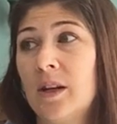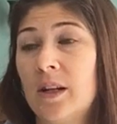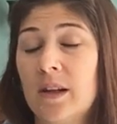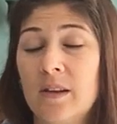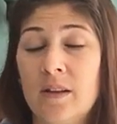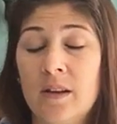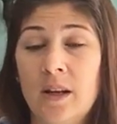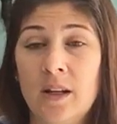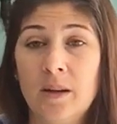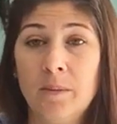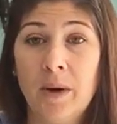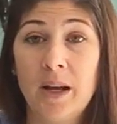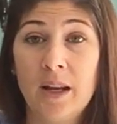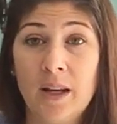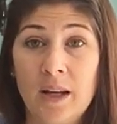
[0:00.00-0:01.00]
and
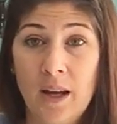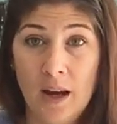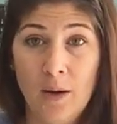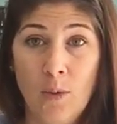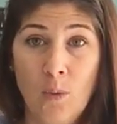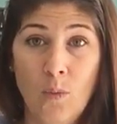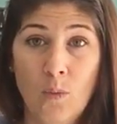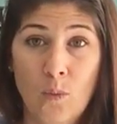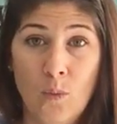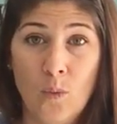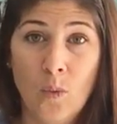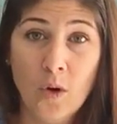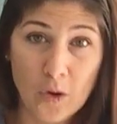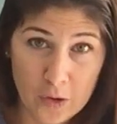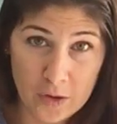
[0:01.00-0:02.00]
it might get
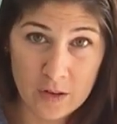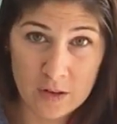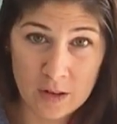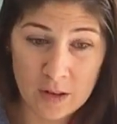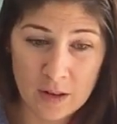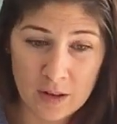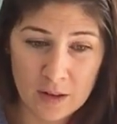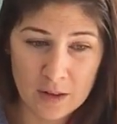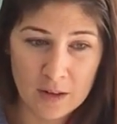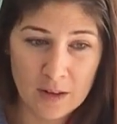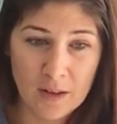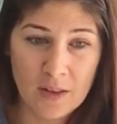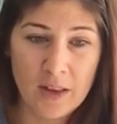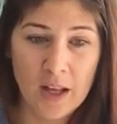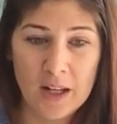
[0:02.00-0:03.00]
worse
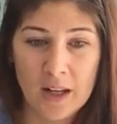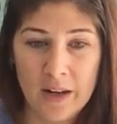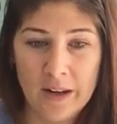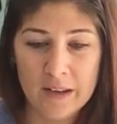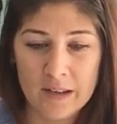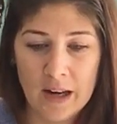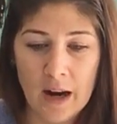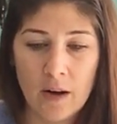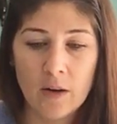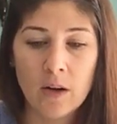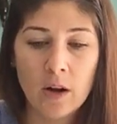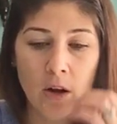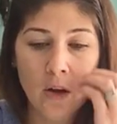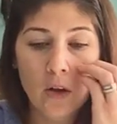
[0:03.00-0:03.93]
than it is now.